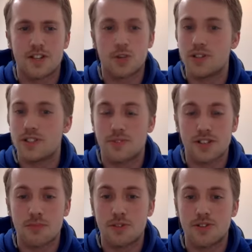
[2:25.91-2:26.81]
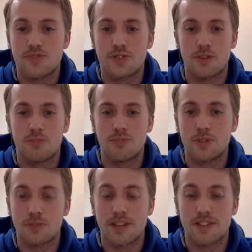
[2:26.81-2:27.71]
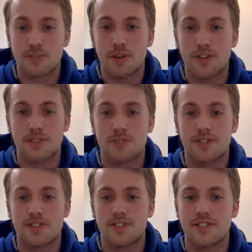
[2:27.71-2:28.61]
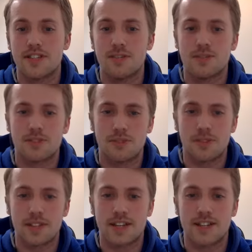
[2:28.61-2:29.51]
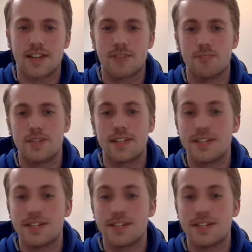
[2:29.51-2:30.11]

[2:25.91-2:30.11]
Christopher Summers from Gymnastic Bodies because he was the one that got me